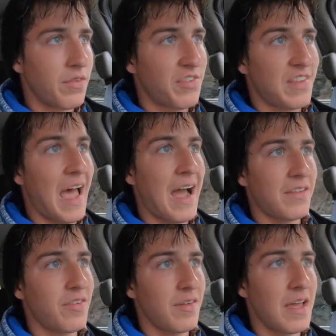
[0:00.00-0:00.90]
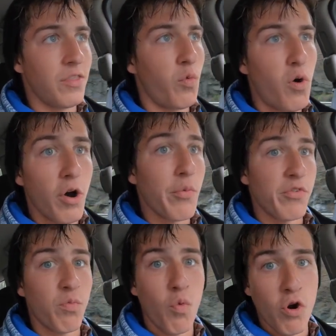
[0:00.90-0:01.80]
stacked and the water
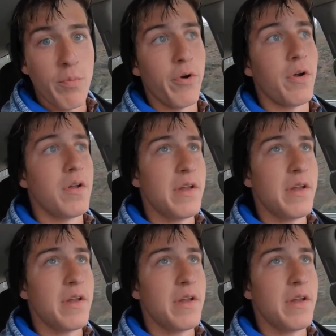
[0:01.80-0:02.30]
was warmer.